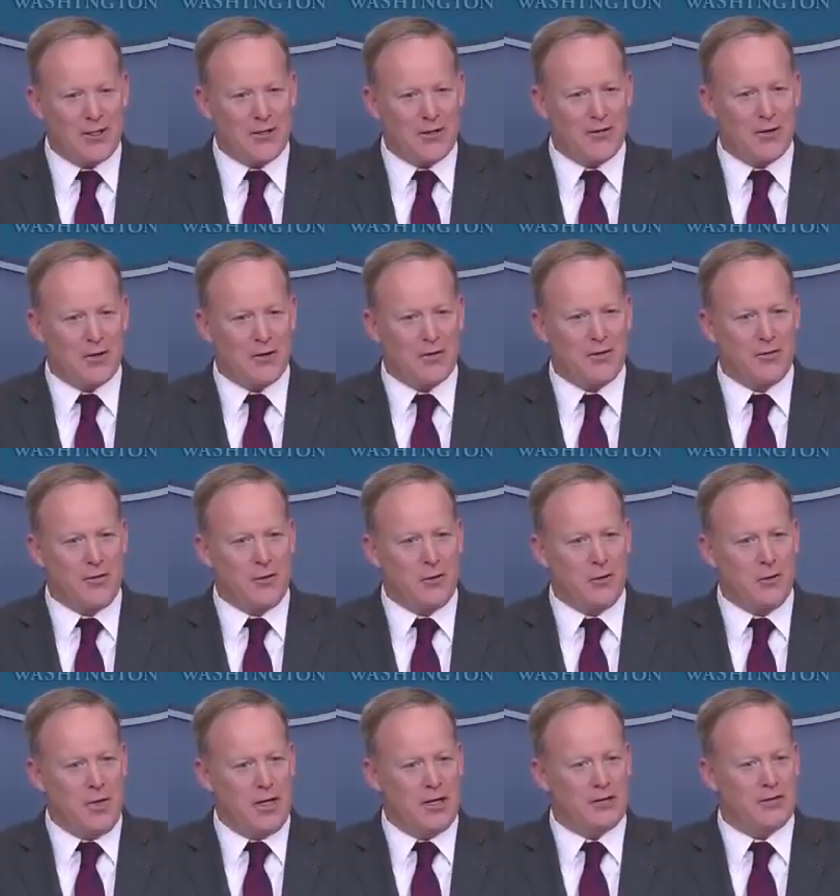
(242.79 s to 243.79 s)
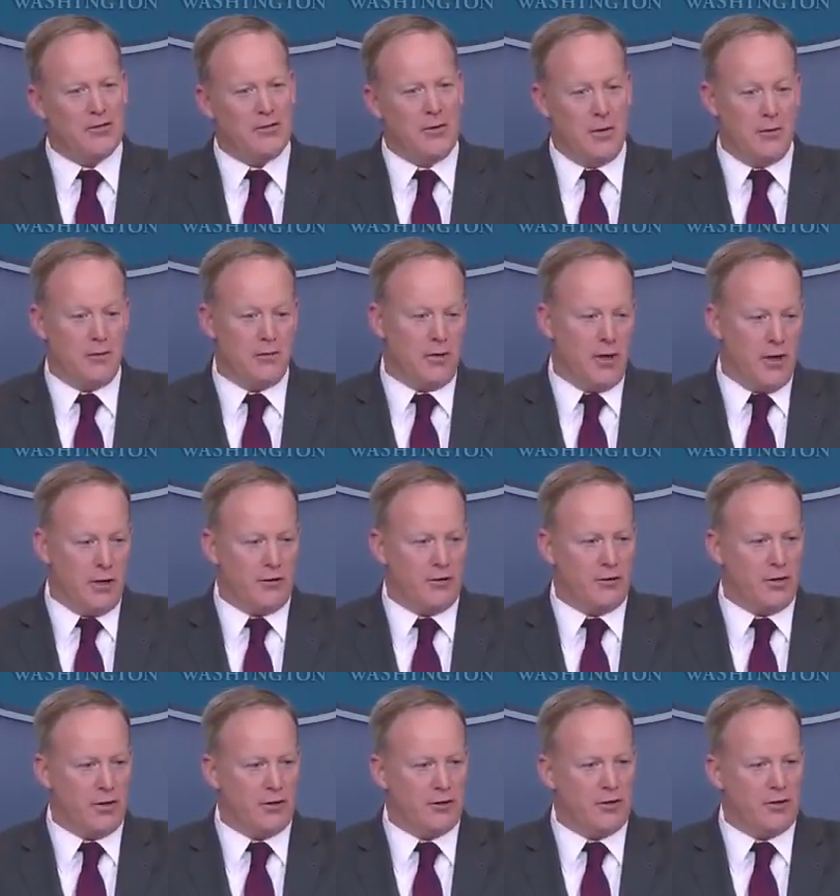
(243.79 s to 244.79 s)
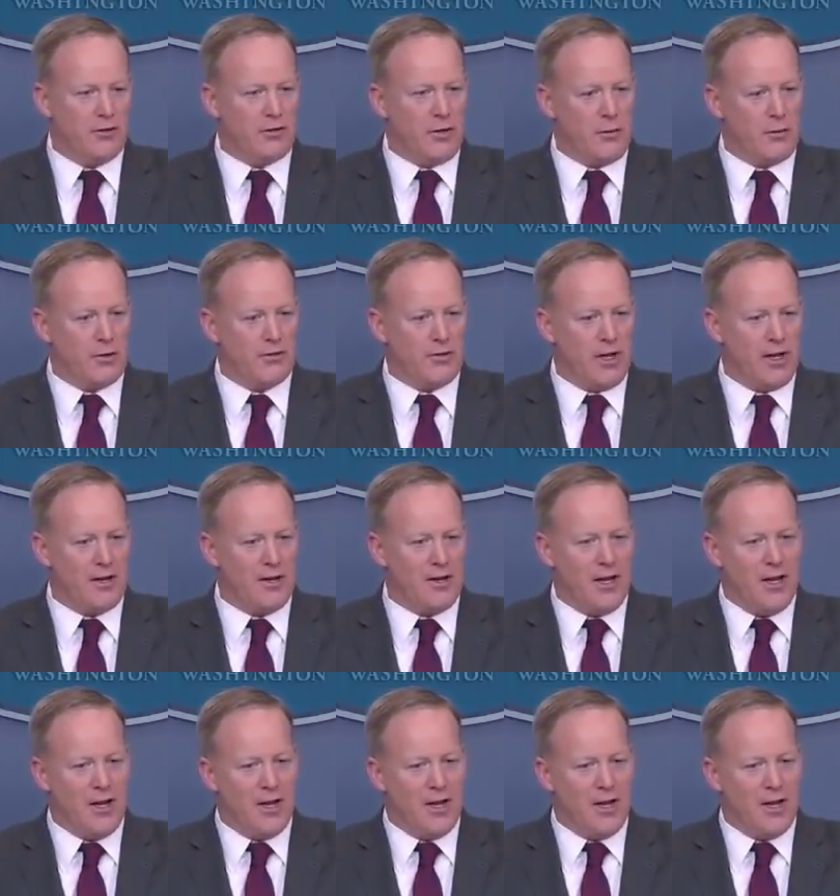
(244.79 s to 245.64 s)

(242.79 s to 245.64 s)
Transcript: the first few weeks, and still to some extent,